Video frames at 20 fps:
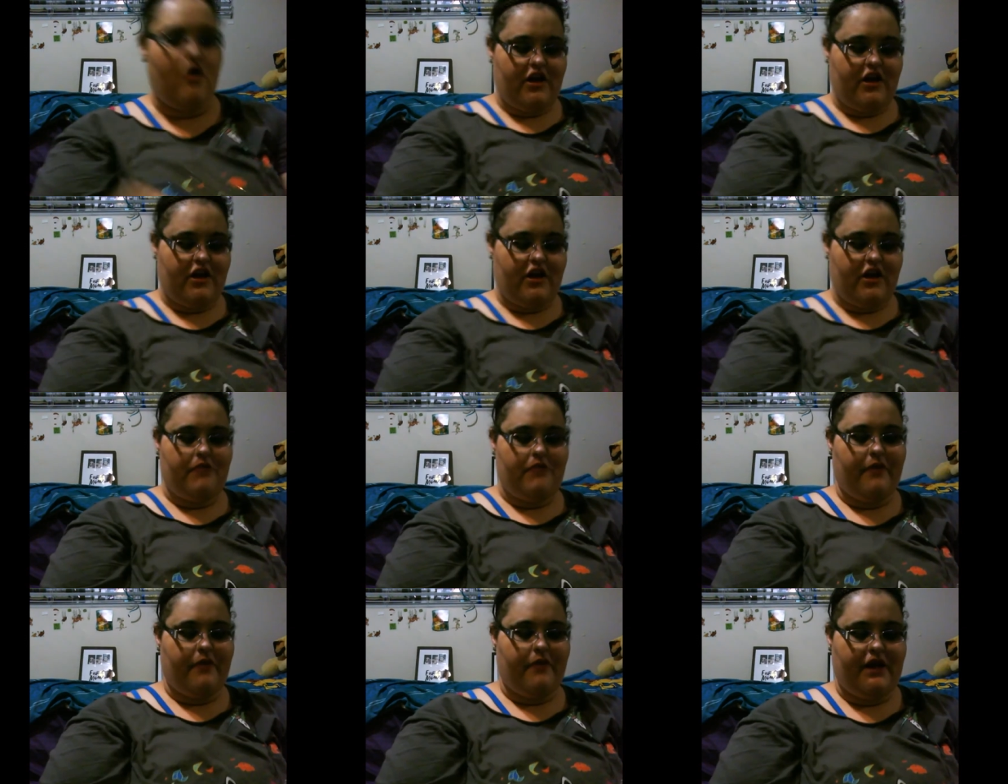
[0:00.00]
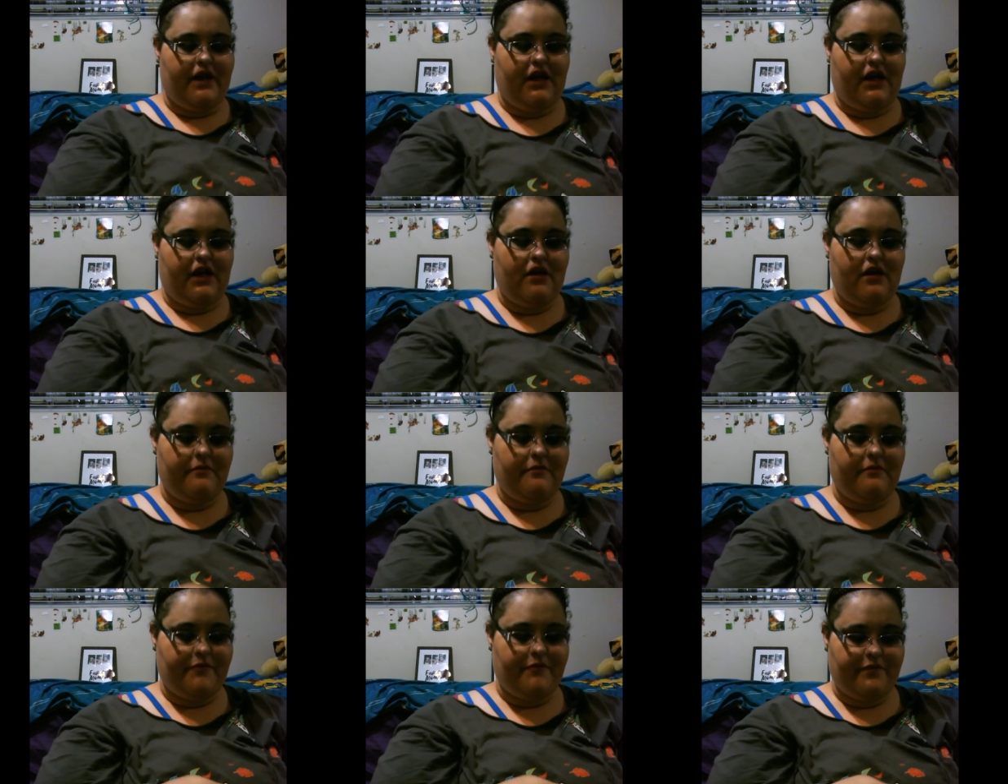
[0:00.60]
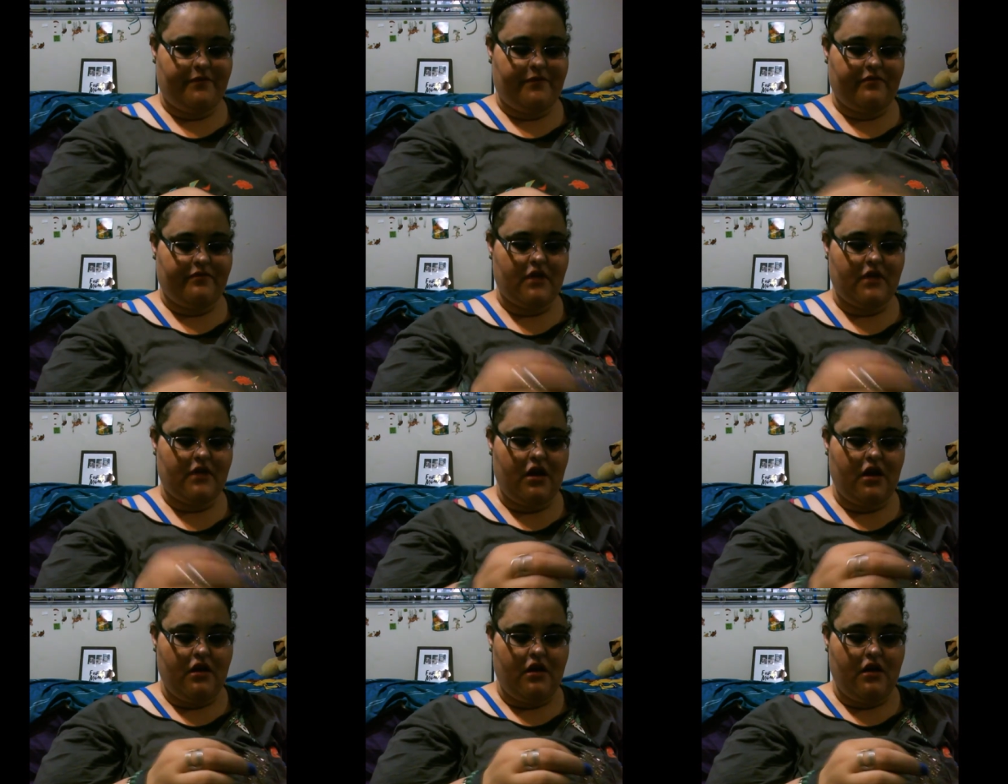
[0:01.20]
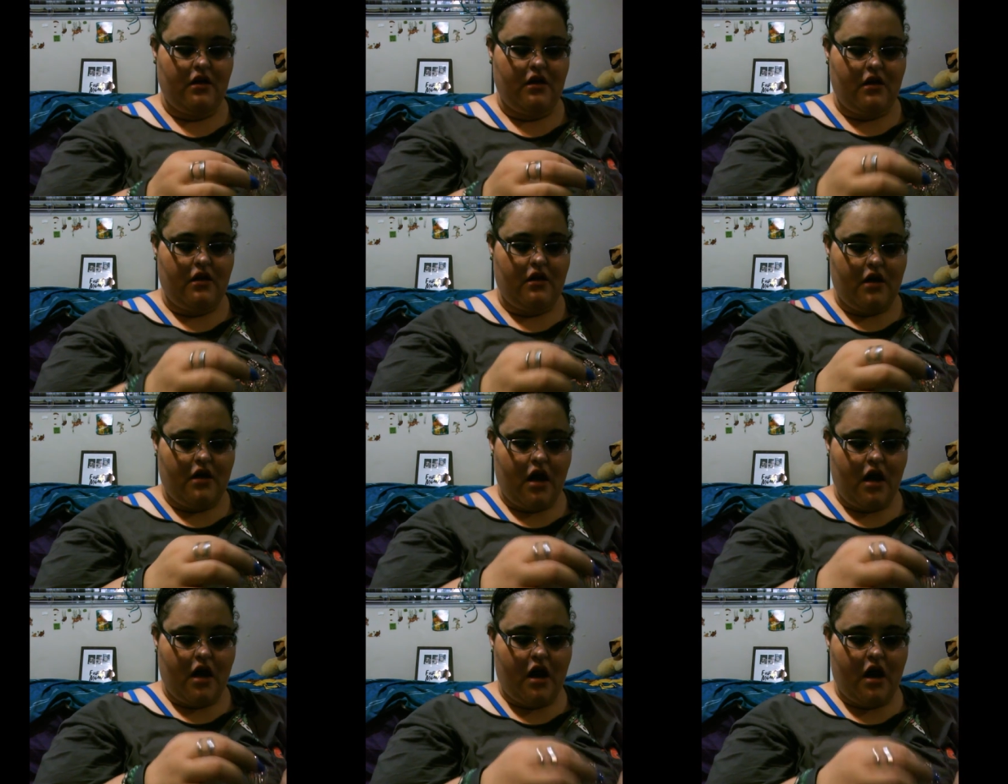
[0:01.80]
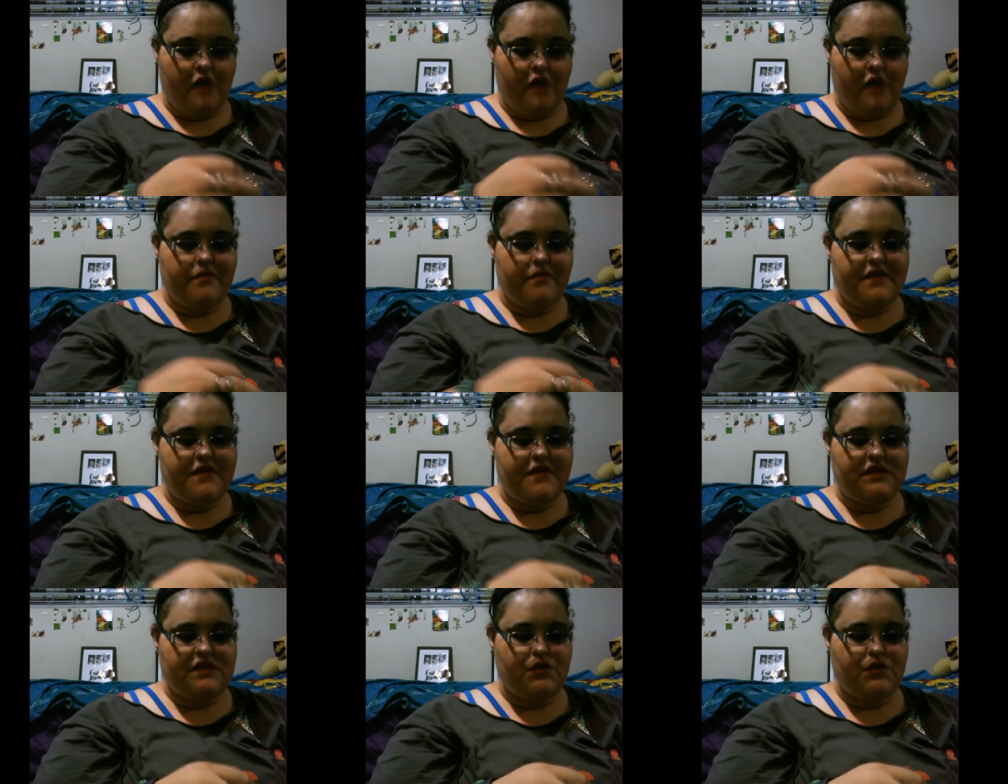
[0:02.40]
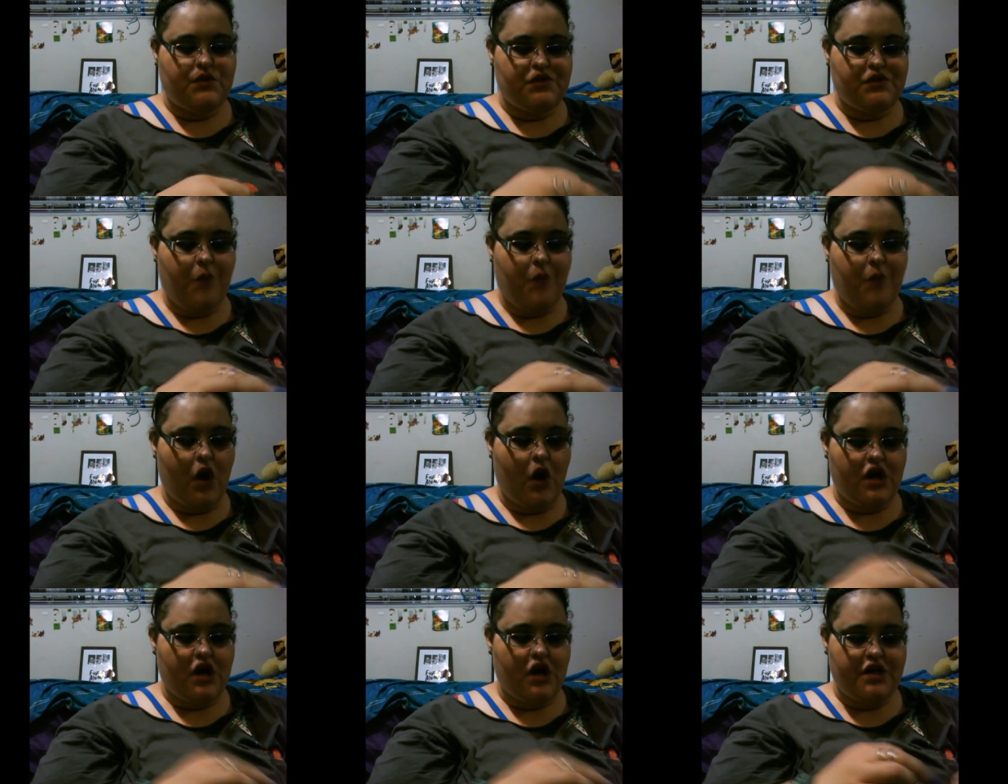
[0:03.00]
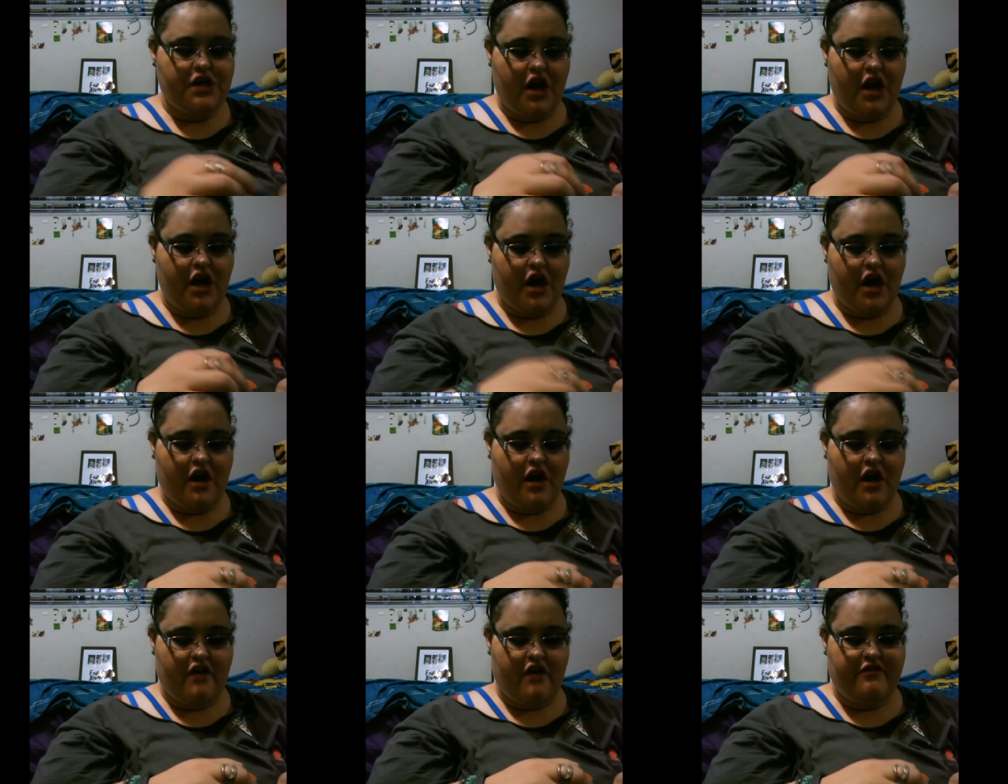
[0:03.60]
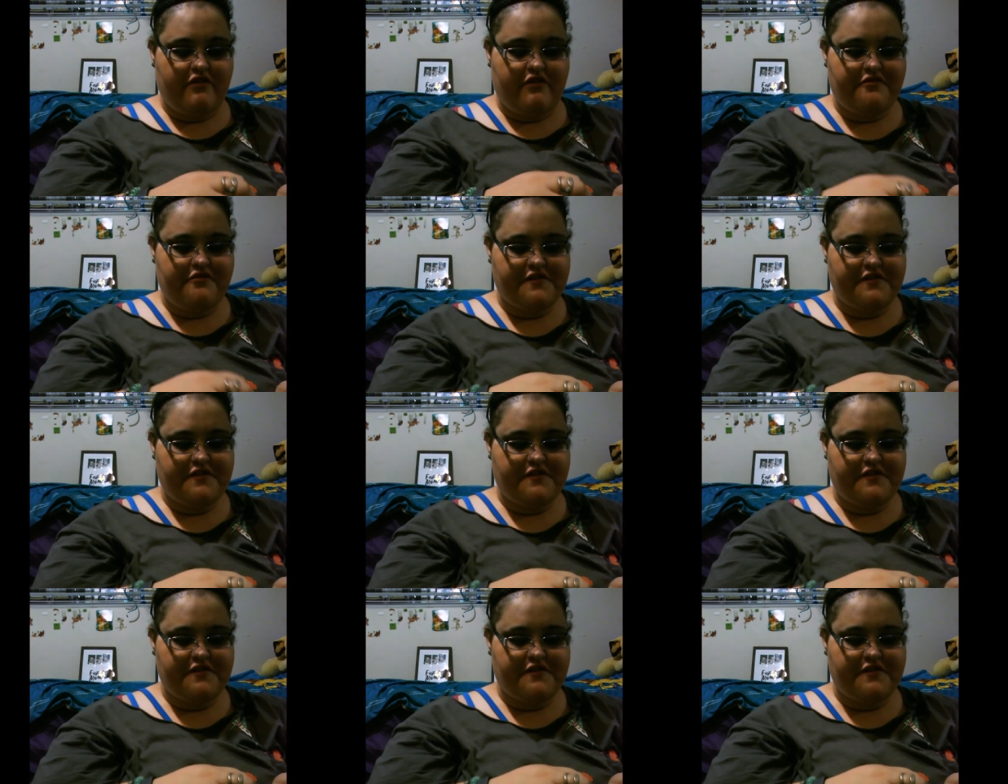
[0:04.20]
very pretty. Um, this was part of,